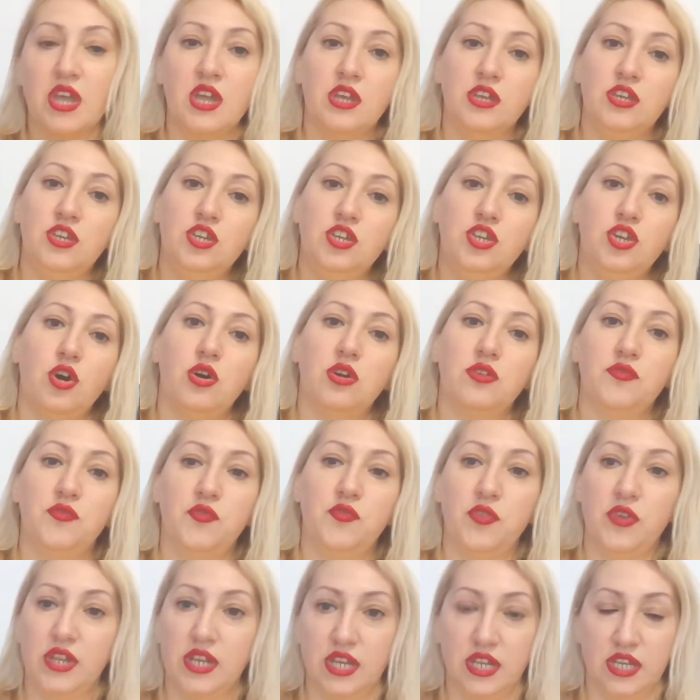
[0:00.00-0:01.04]
your
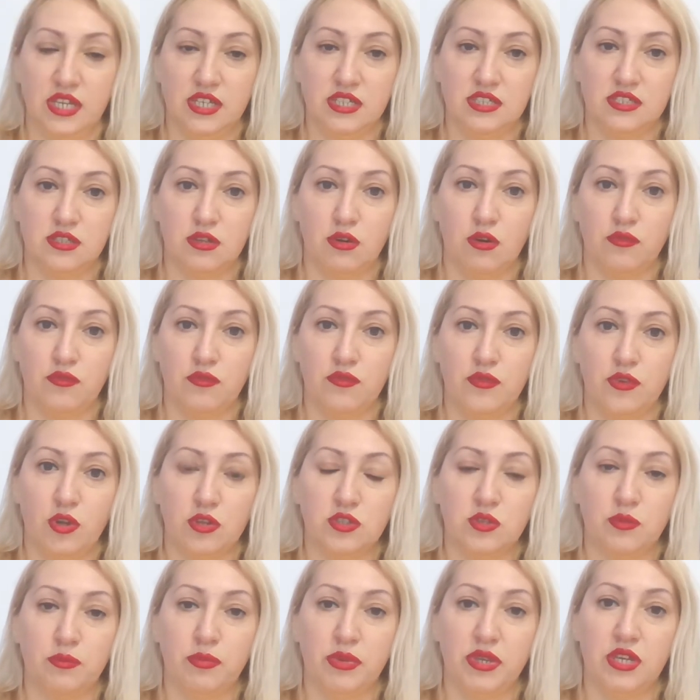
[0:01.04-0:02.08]
feelings of
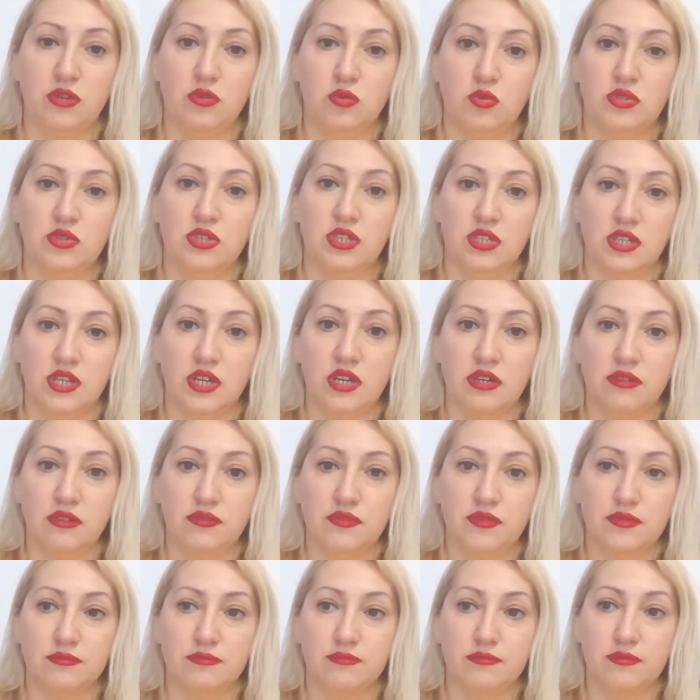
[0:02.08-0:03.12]
not being good
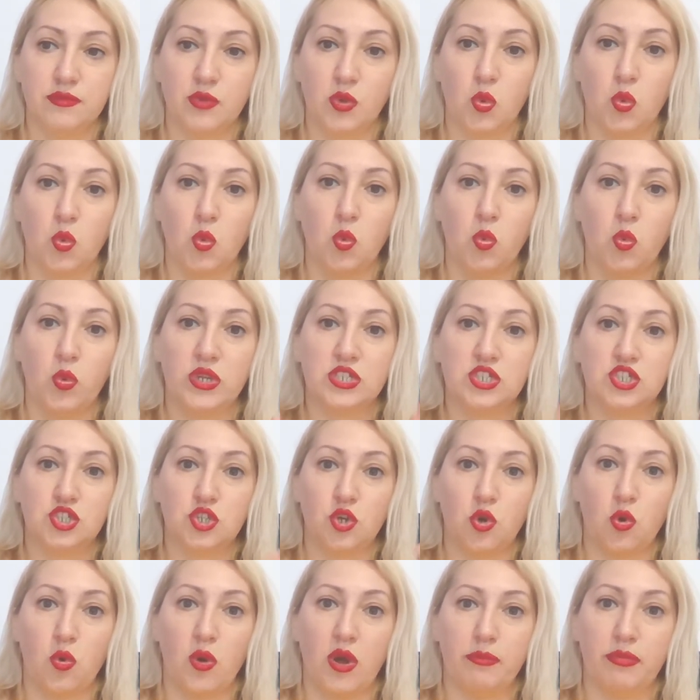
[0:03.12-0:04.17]
enough will
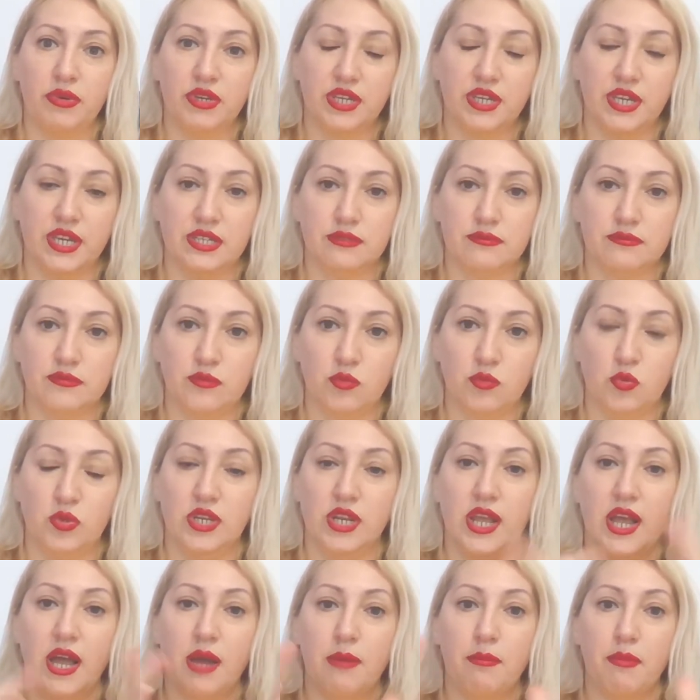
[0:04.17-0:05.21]
show up again, will
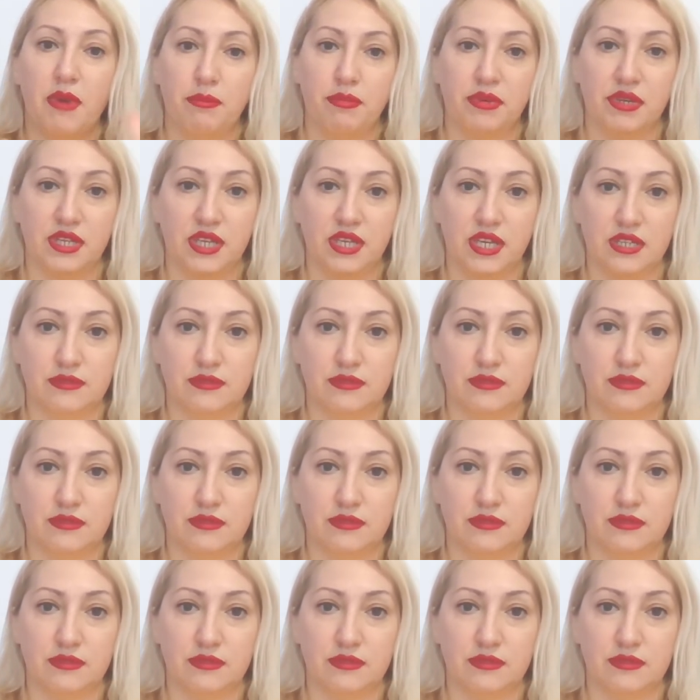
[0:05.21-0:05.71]
come up again.